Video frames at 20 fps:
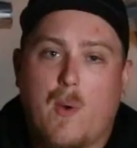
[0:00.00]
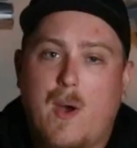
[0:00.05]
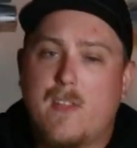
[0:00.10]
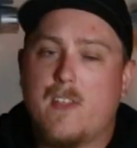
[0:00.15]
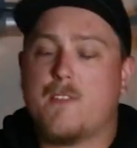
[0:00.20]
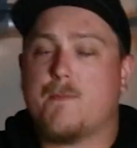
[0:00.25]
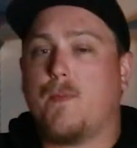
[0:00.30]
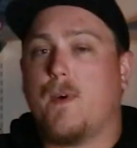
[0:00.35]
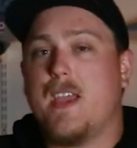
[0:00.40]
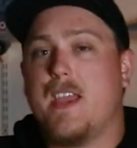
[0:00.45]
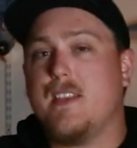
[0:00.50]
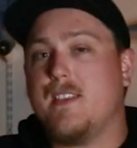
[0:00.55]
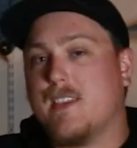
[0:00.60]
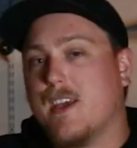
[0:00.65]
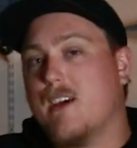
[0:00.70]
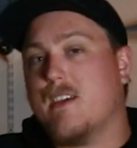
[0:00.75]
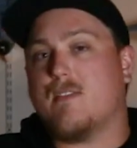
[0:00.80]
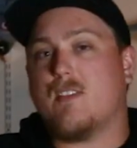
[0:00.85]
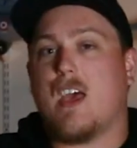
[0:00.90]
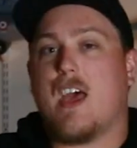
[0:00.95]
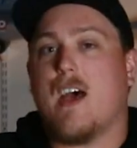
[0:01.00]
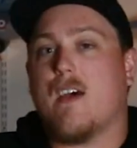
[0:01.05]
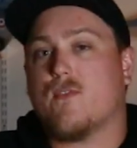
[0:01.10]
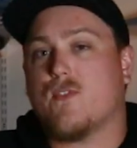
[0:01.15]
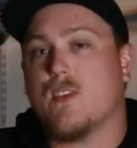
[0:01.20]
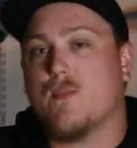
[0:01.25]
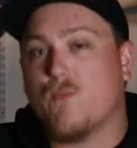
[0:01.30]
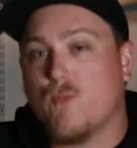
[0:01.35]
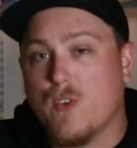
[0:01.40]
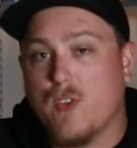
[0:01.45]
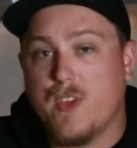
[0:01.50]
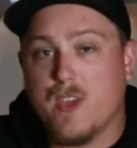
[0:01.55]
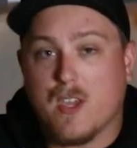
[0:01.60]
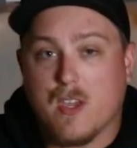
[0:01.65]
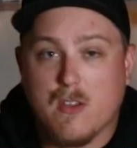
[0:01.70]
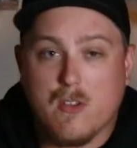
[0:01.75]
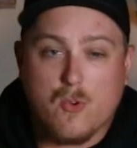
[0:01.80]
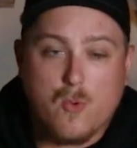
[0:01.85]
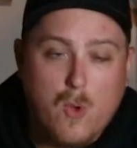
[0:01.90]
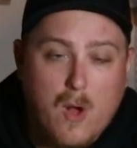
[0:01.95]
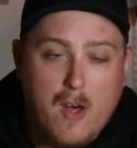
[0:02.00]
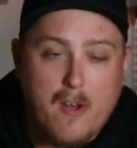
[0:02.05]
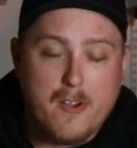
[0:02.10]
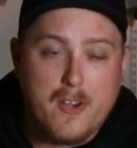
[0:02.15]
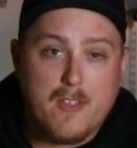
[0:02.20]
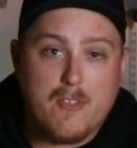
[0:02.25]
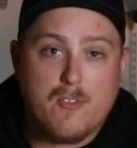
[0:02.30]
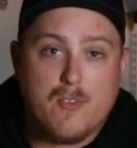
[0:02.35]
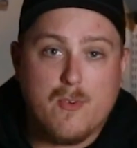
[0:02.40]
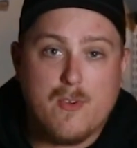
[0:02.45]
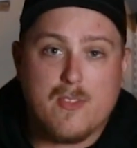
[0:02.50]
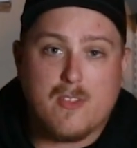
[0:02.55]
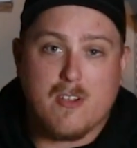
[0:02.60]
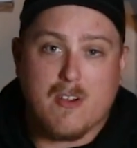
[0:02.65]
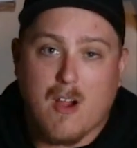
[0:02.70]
Now, while this plane does have some really good qualities to it,